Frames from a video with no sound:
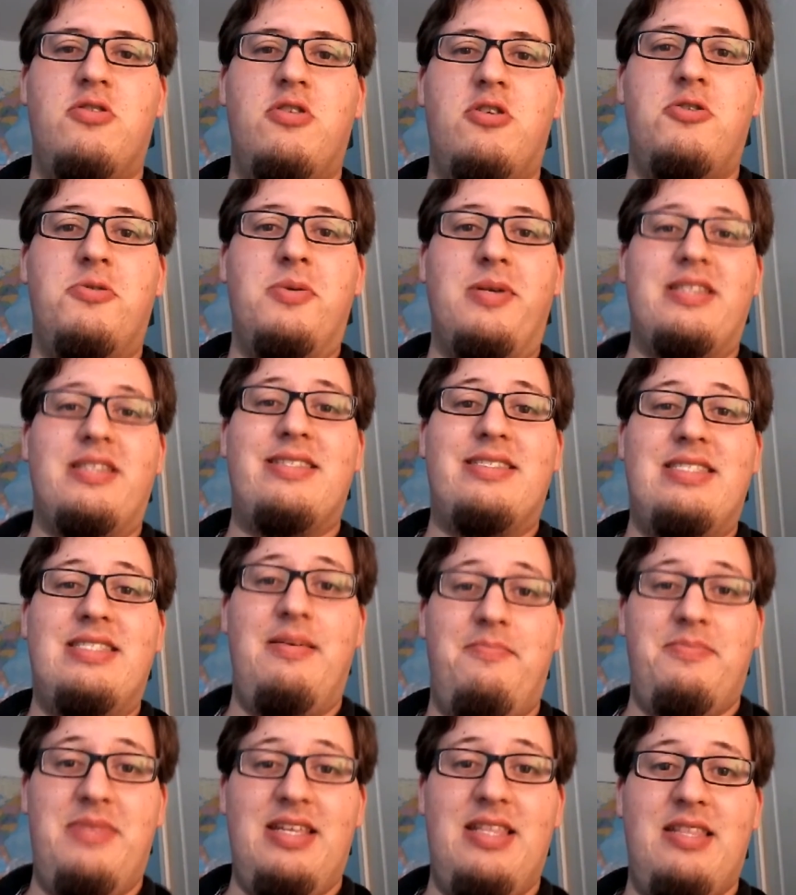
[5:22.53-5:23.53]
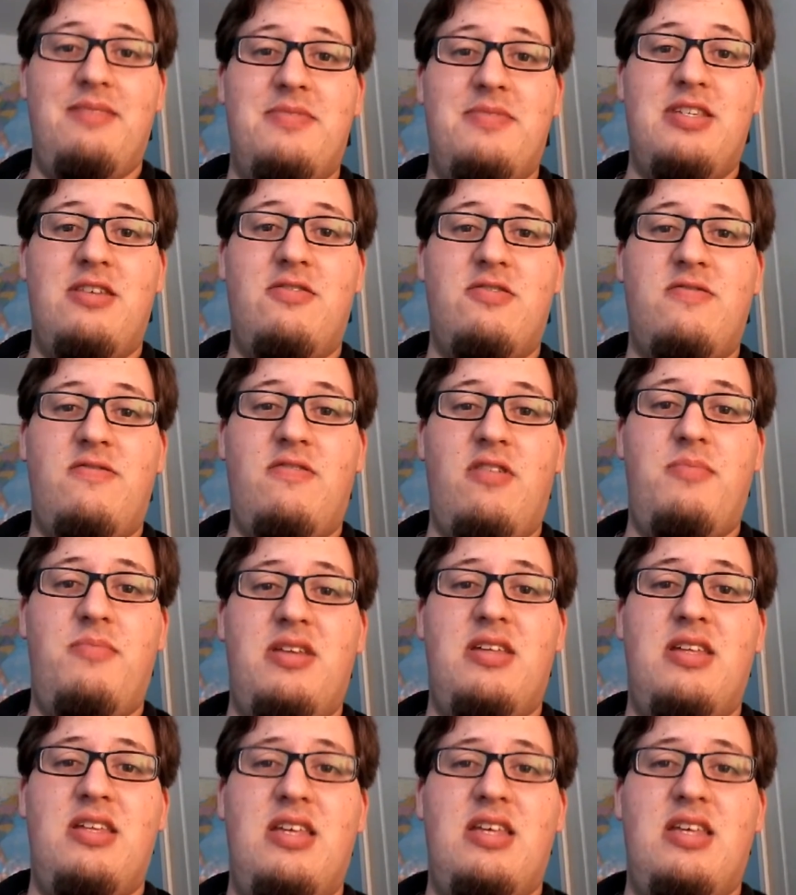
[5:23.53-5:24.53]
are exempting themselves from it,